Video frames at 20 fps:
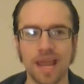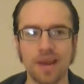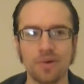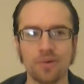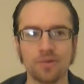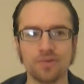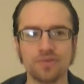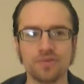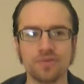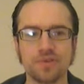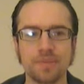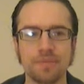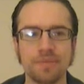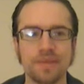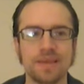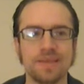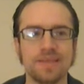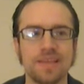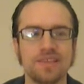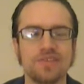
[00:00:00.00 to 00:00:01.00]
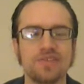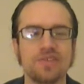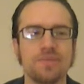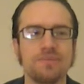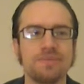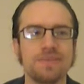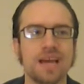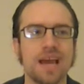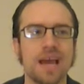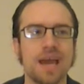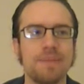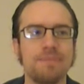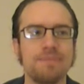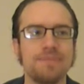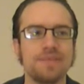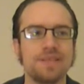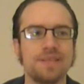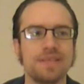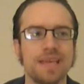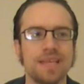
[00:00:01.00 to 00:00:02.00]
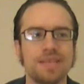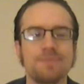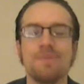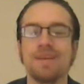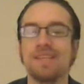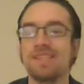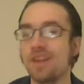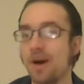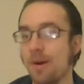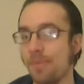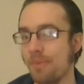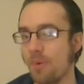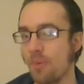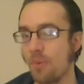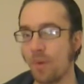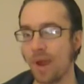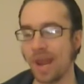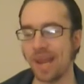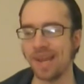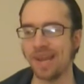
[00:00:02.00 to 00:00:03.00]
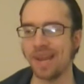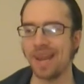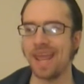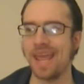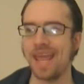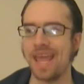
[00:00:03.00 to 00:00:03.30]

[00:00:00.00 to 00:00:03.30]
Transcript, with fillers: and also something that sometimes gets messed up when